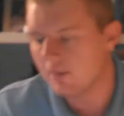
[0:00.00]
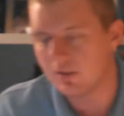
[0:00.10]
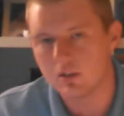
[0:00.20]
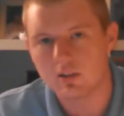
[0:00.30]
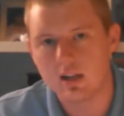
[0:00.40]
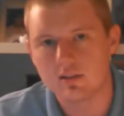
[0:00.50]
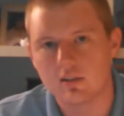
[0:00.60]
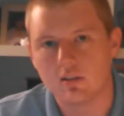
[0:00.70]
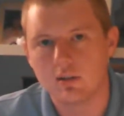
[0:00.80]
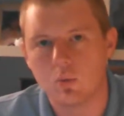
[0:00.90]
If they're
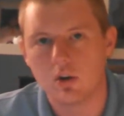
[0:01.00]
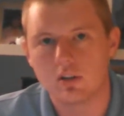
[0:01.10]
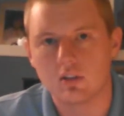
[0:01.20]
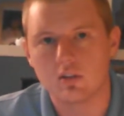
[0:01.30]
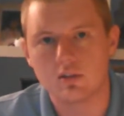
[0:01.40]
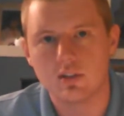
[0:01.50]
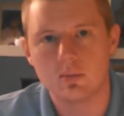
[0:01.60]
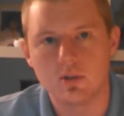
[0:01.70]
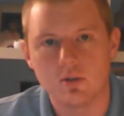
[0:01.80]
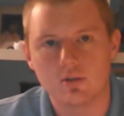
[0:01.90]
constantly walking on their
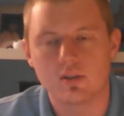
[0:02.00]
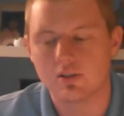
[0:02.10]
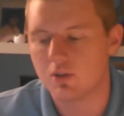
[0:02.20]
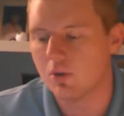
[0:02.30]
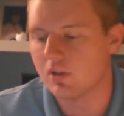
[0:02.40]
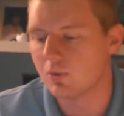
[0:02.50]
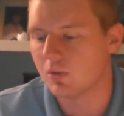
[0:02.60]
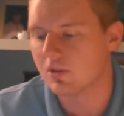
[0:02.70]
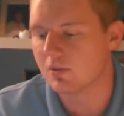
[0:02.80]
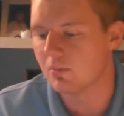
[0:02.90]
tiptoes, the students
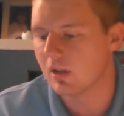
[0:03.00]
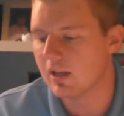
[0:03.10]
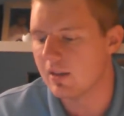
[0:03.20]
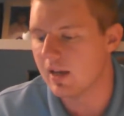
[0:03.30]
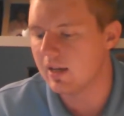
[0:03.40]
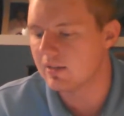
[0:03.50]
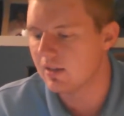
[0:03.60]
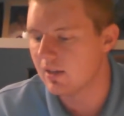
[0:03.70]
will display that.